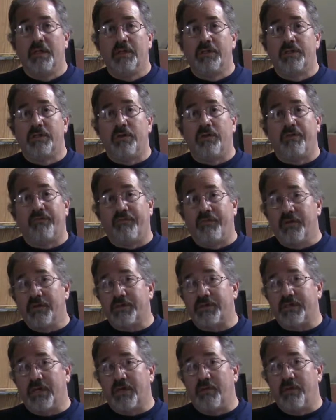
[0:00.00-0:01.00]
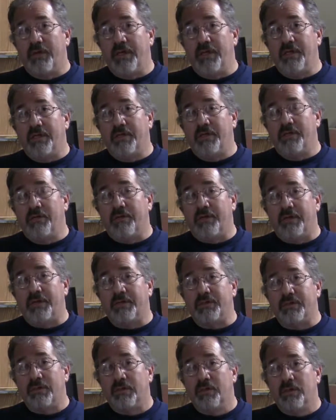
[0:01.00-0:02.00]
So the first thing we need to do
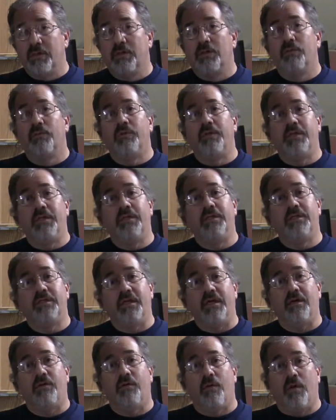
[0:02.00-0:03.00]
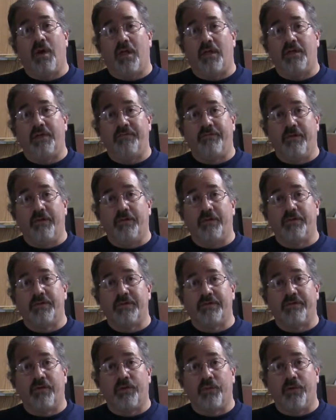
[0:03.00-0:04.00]
is we need to take quality photos
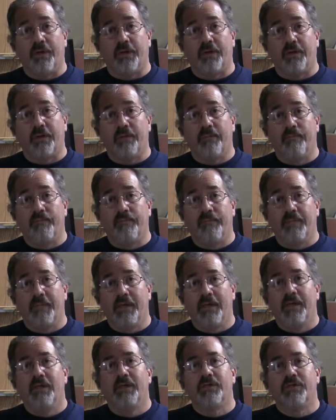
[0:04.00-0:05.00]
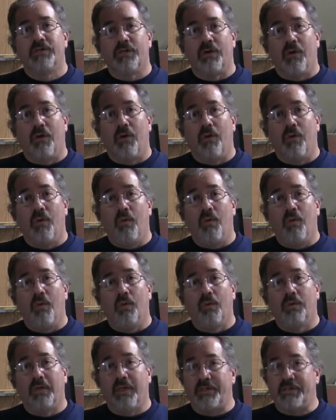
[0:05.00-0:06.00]
of our work. So
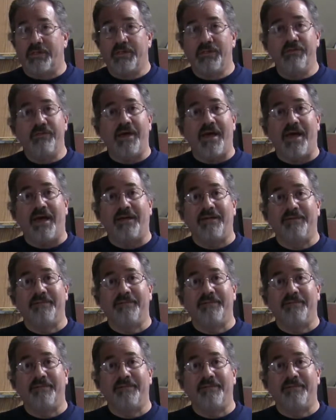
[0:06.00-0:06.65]
let's do that.